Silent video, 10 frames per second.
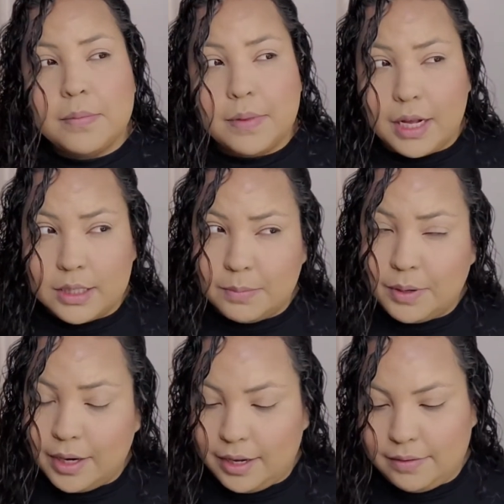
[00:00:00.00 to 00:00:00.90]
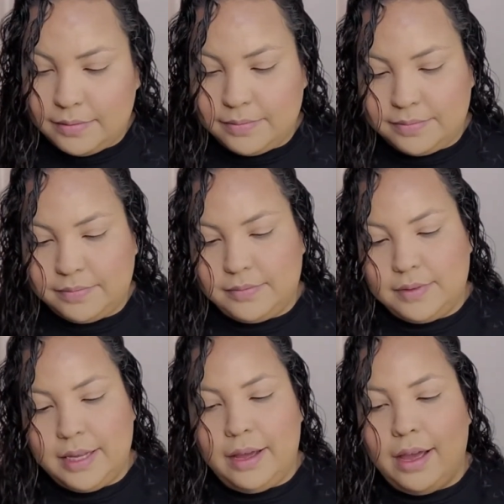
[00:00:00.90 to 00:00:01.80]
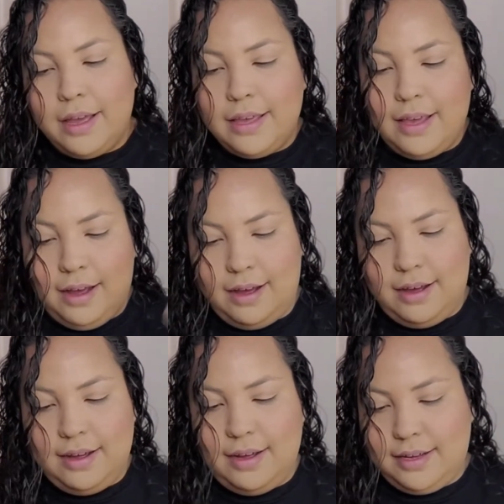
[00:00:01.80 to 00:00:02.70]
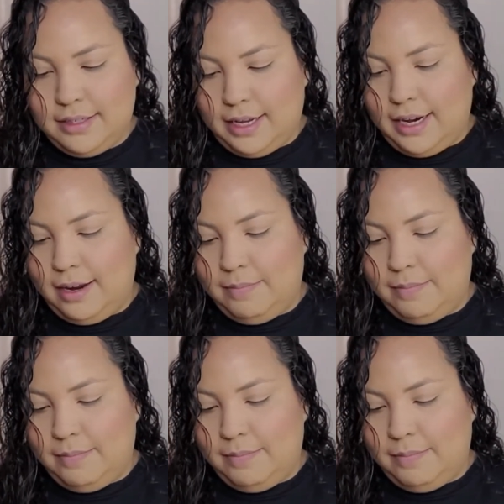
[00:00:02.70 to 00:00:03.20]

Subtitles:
That's pretty. Yes, highlight